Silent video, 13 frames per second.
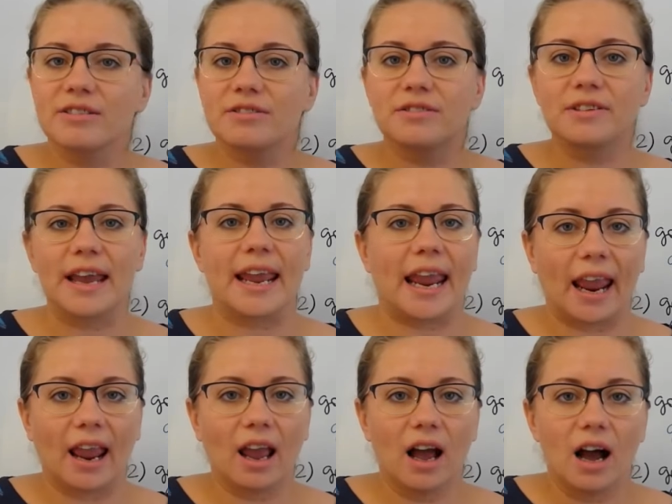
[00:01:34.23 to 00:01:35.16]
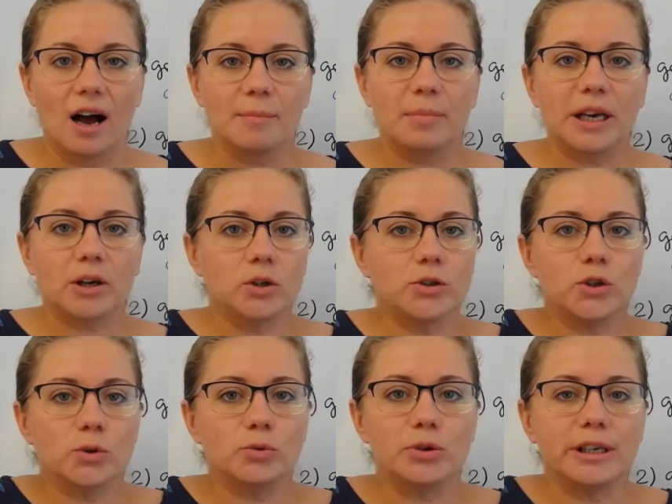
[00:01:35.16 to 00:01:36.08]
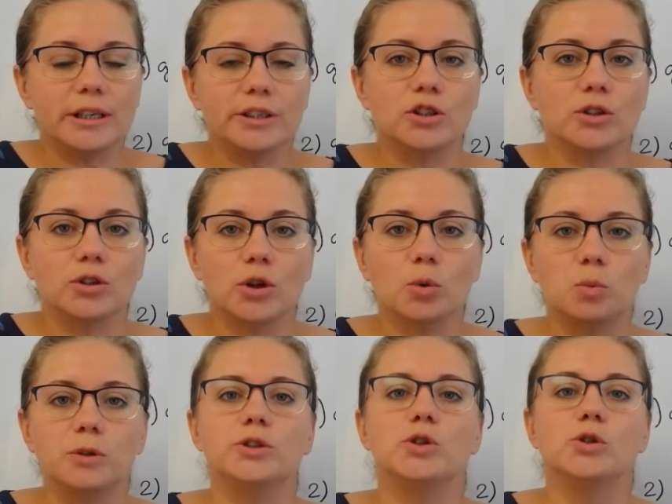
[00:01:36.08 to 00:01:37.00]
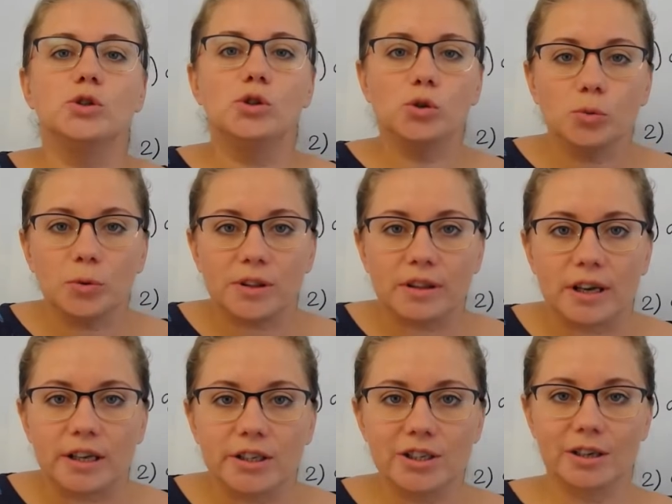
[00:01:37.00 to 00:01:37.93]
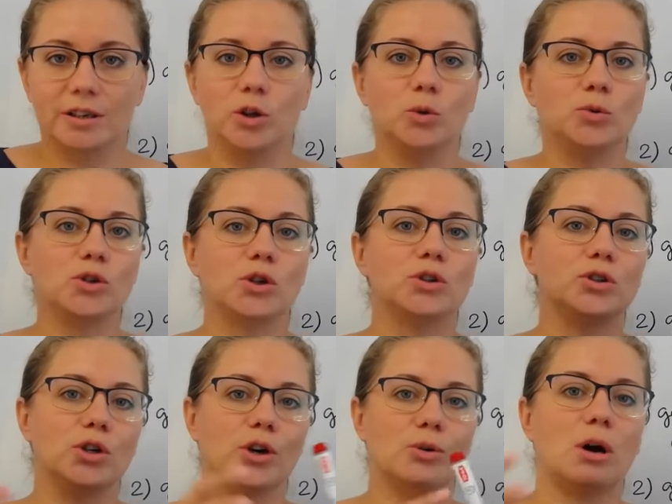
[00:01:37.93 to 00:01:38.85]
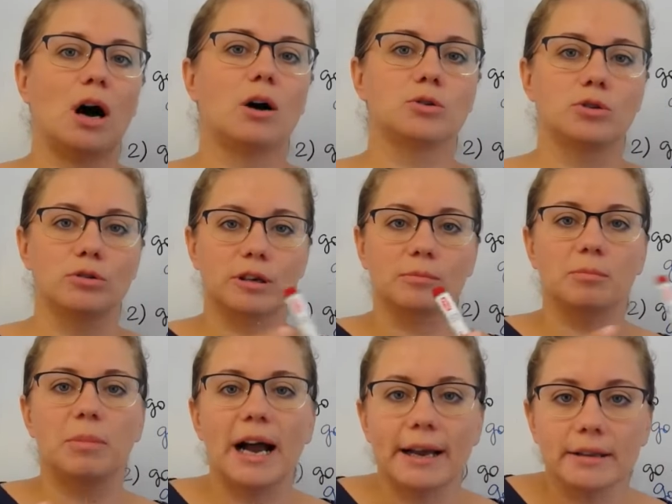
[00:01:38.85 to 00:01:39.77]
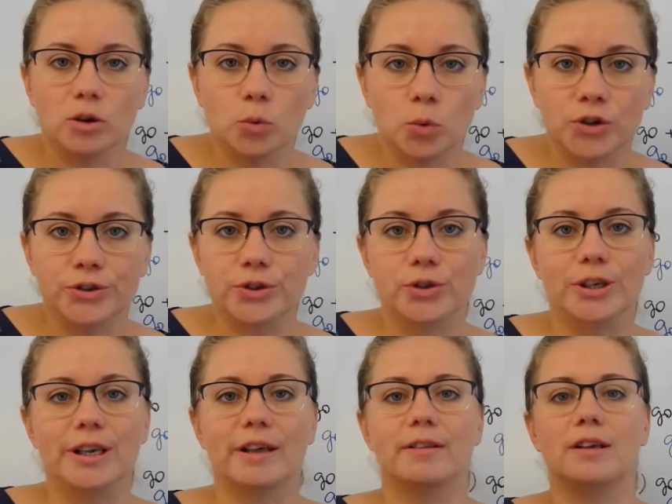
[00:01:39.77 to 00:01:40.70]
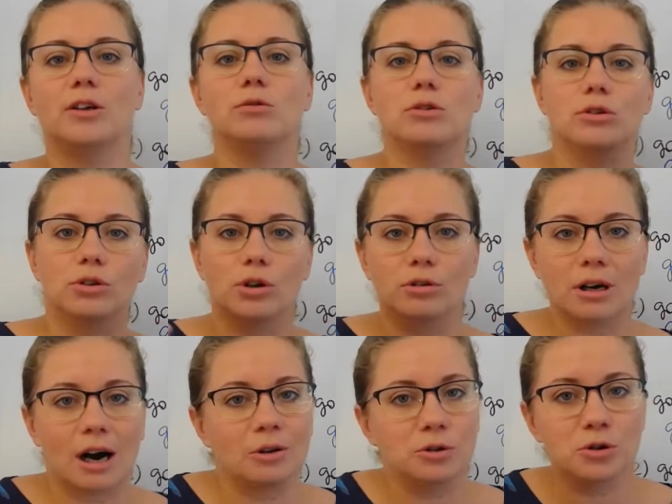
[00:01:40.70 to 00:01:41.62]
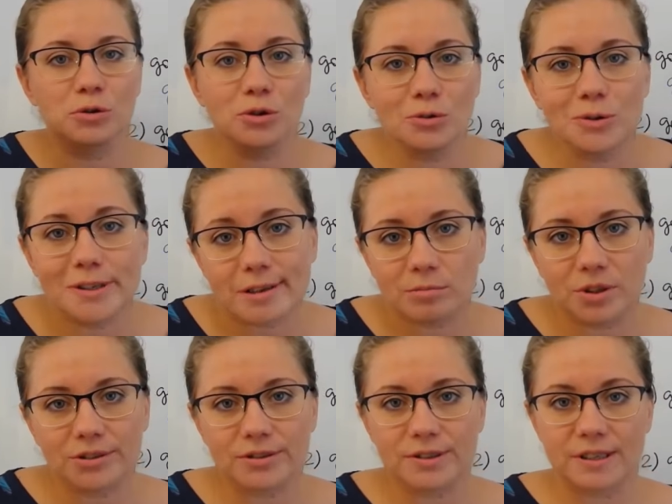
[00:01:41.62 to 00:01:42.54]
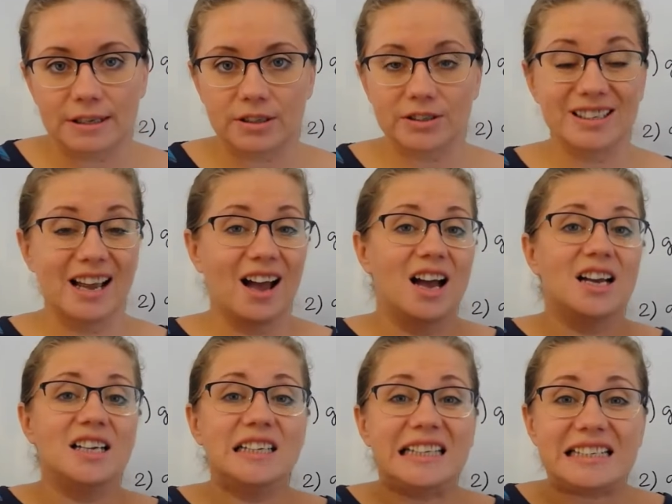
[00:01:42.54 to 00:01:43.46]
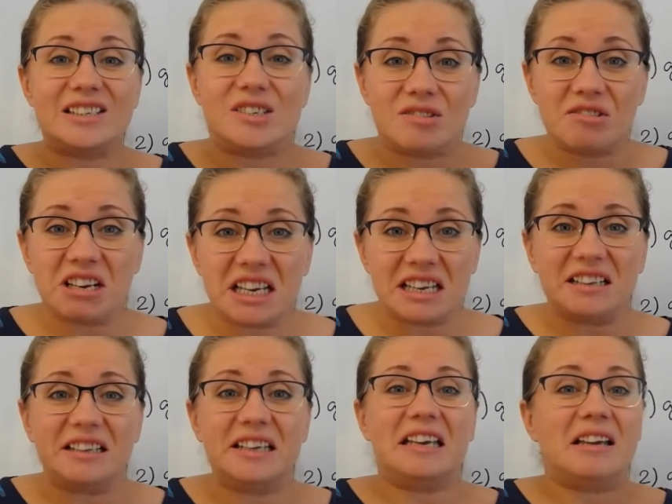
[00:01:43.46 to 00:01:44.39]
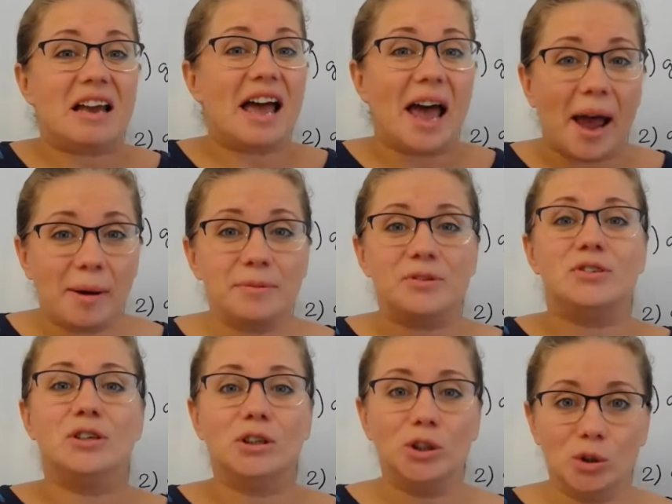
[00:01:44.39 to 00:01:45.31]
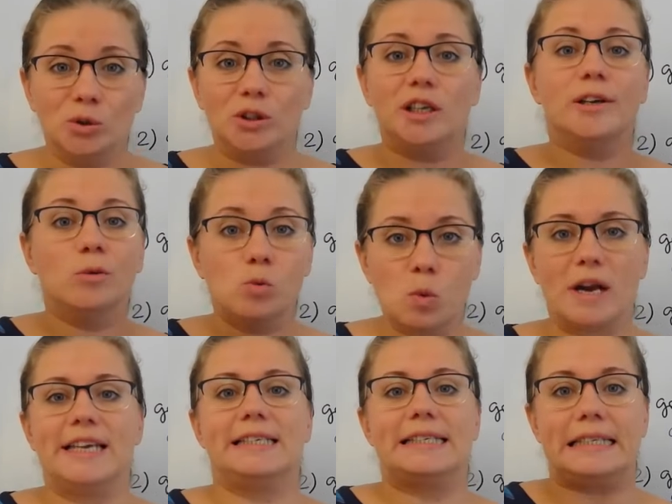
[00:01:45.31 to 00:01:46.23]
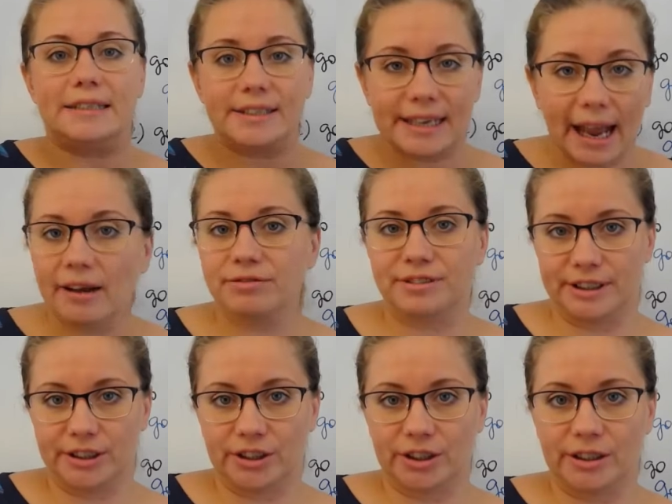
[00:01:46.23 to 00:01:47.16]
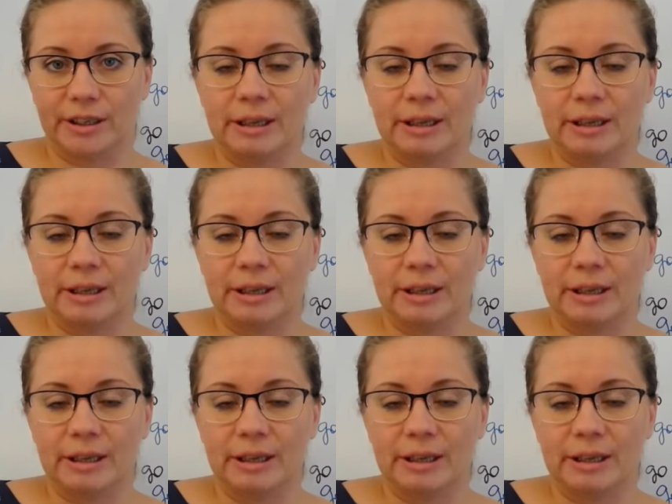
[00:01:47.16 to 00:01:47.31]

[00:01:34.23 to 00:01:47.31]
thing, because you really don't know what to do with it. You don't know how to combine the words together. You don't know how to use them in the sentence. It is really absolutely wasted effort.